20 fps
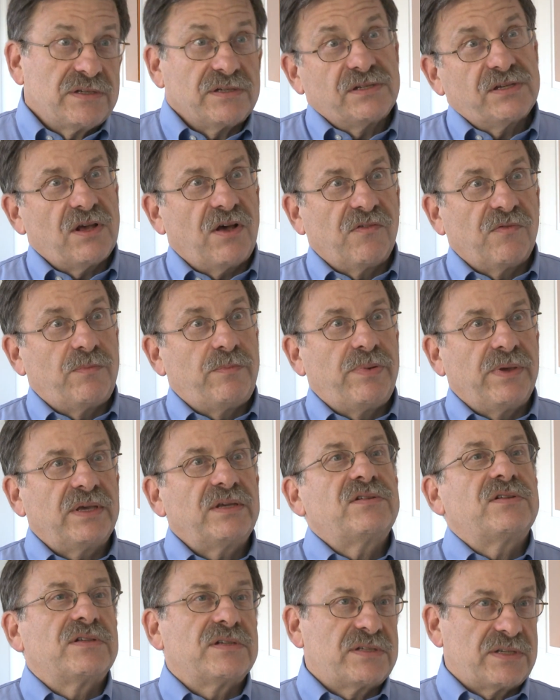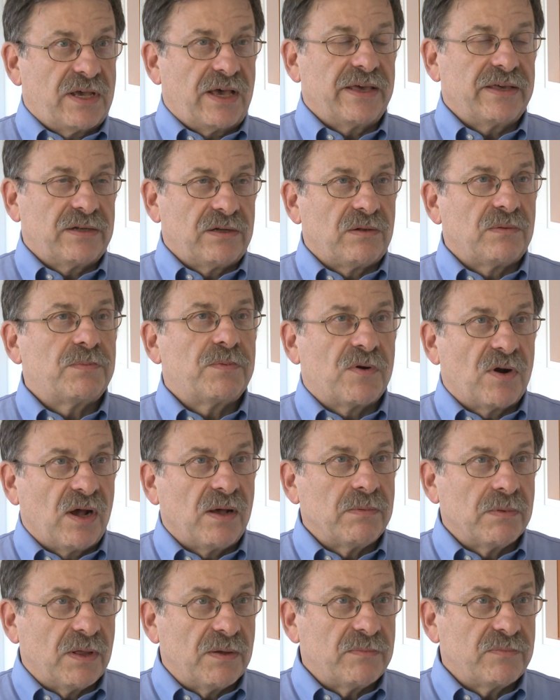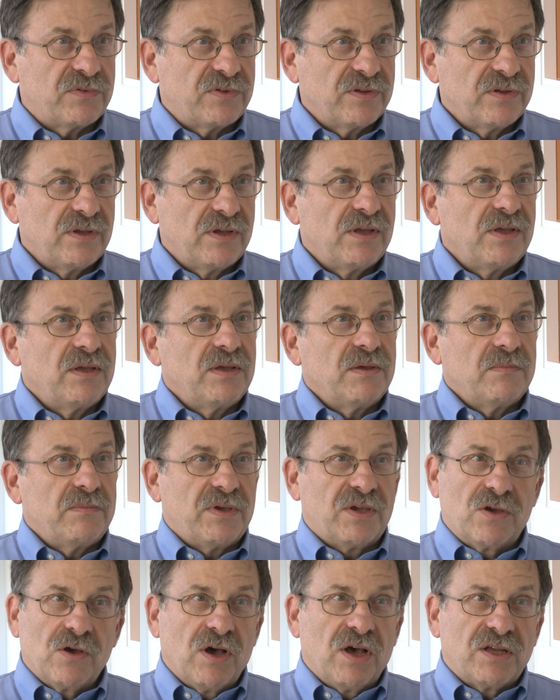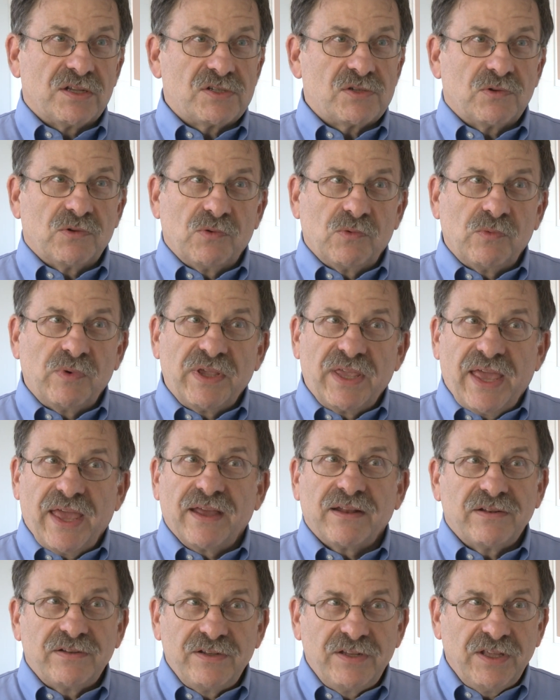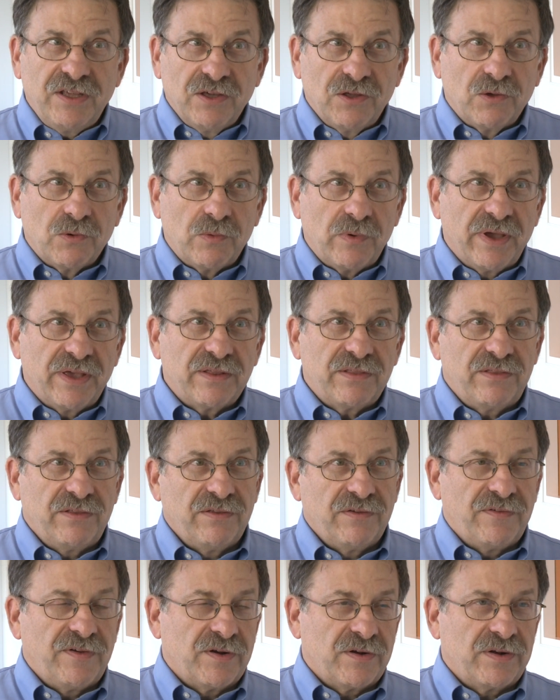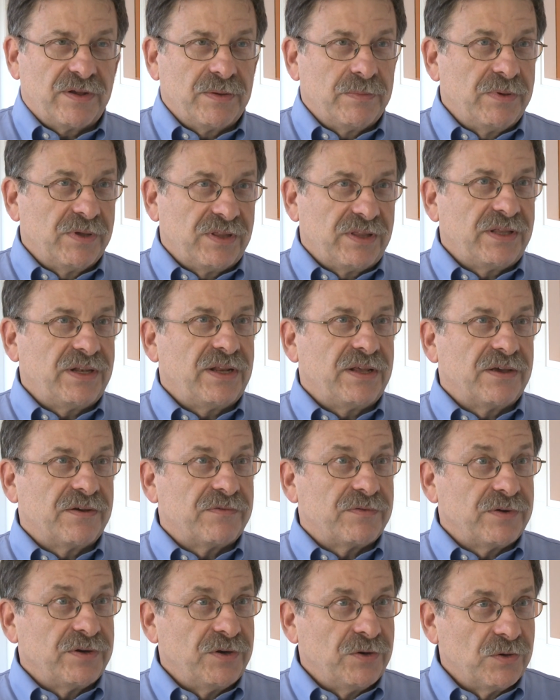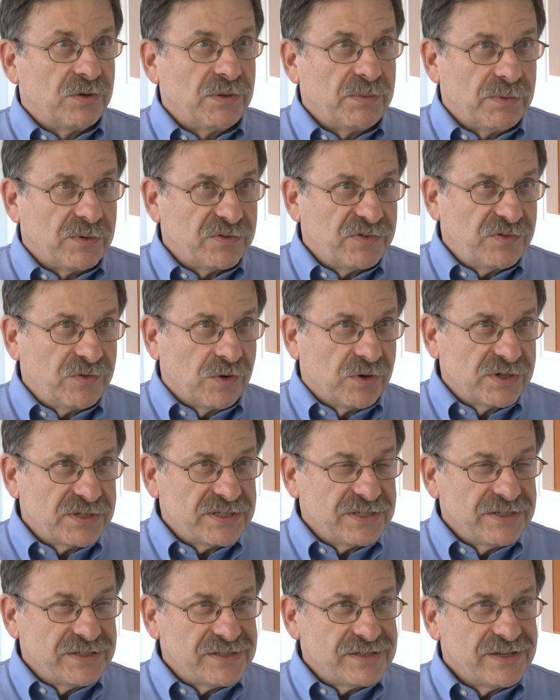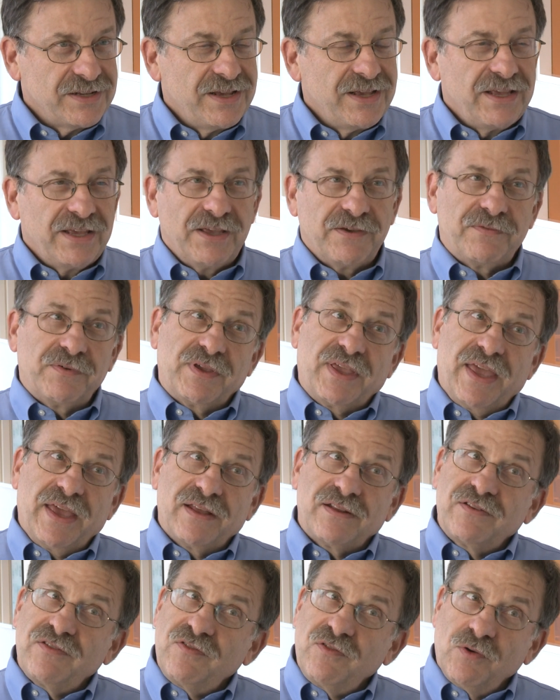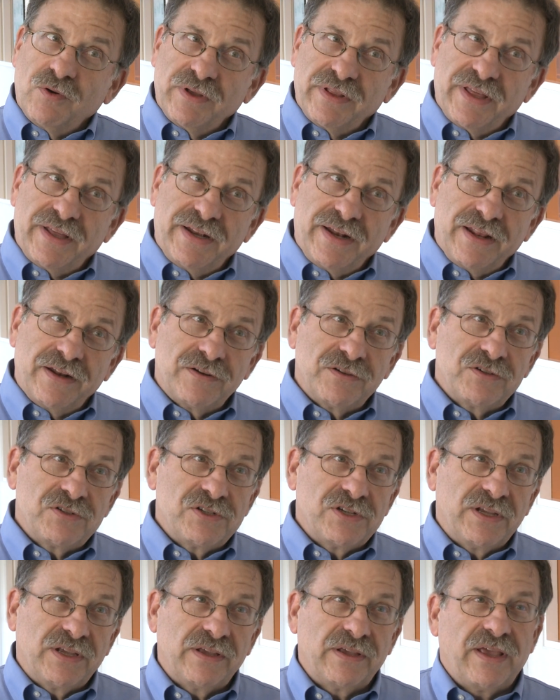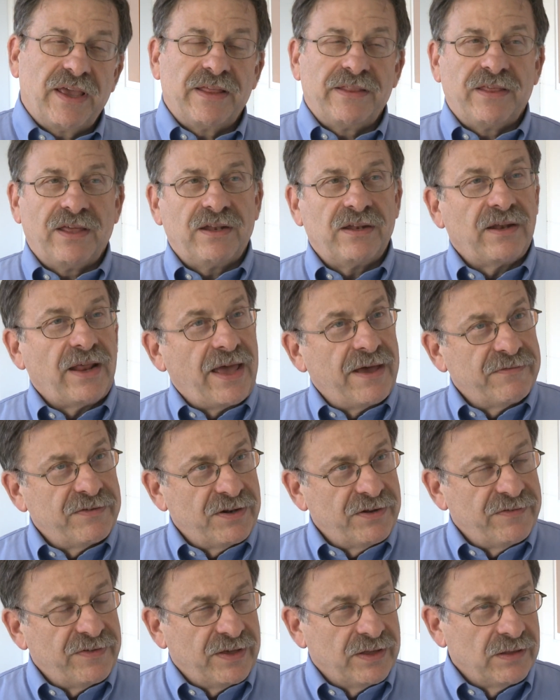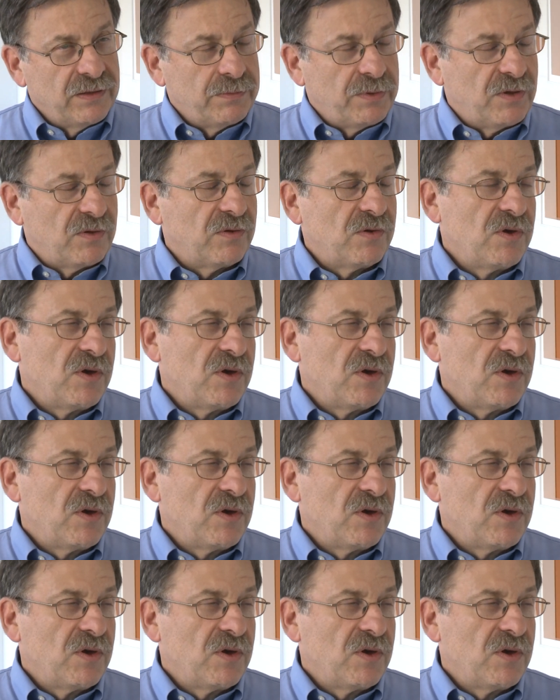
to solve big societal problems because we can't deal with the variability of renewable sources if we can't store that energy and then have it available